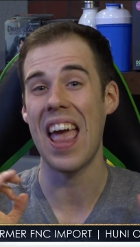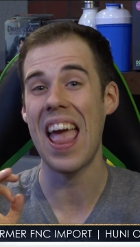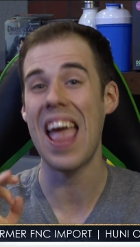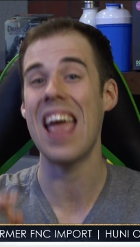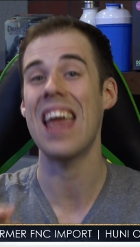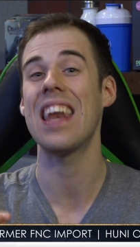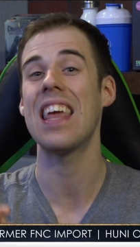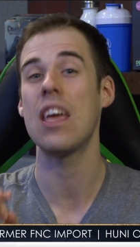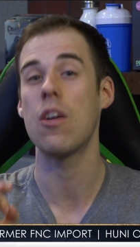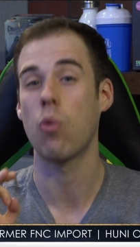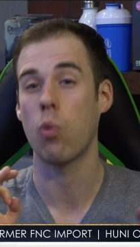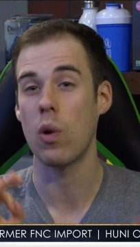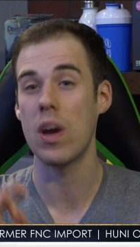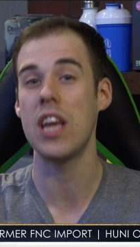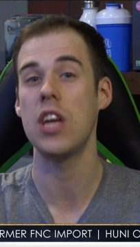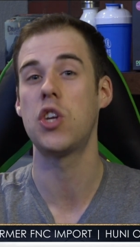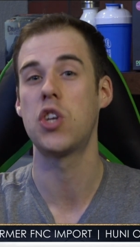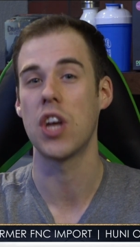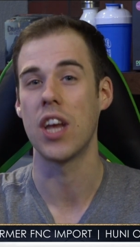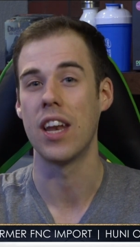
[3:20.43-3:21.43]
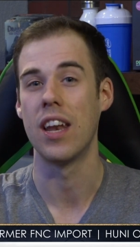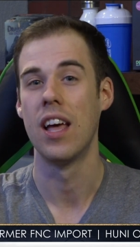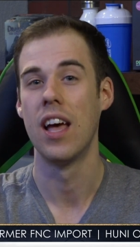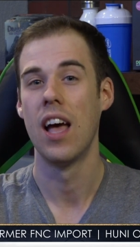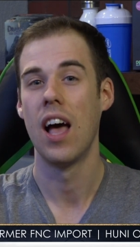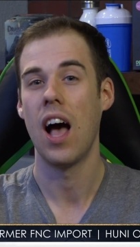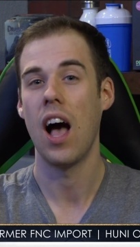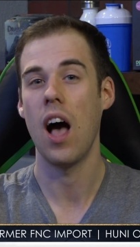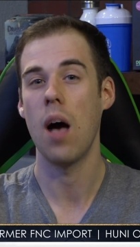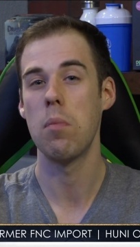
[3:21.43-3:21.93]
any region.
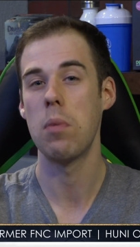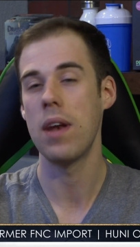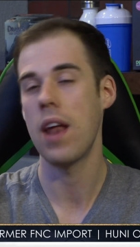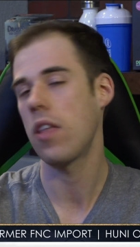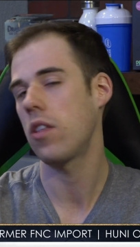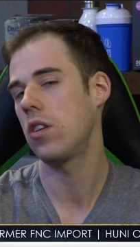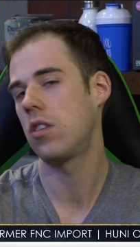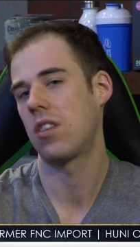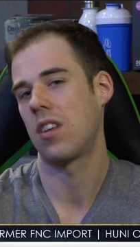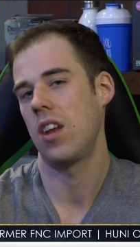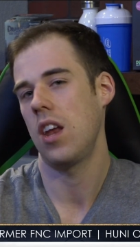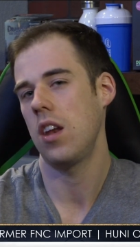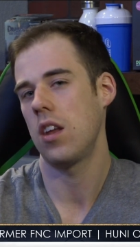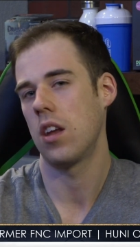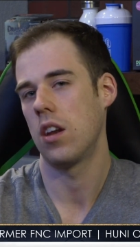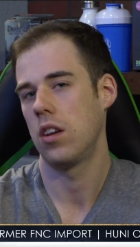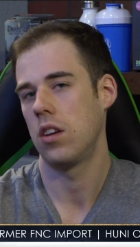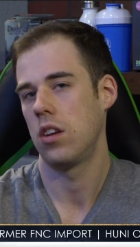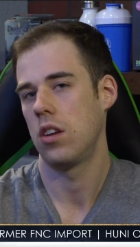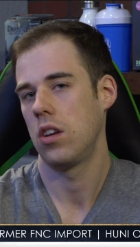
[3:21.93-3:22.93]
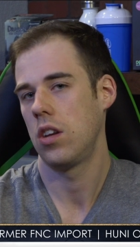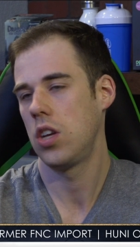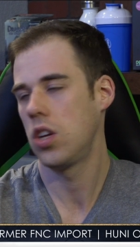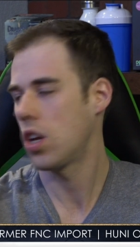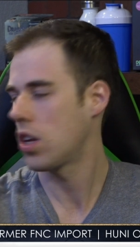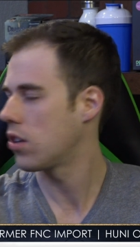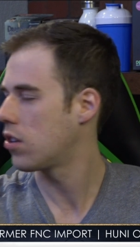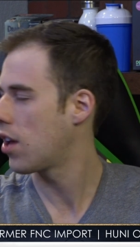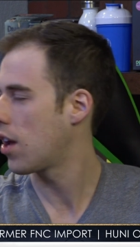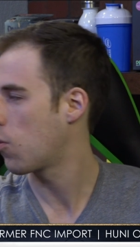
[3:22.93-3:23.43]
But now that he's Canadian, he
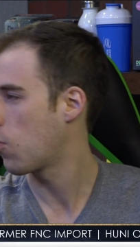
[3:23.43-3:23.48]
doesn't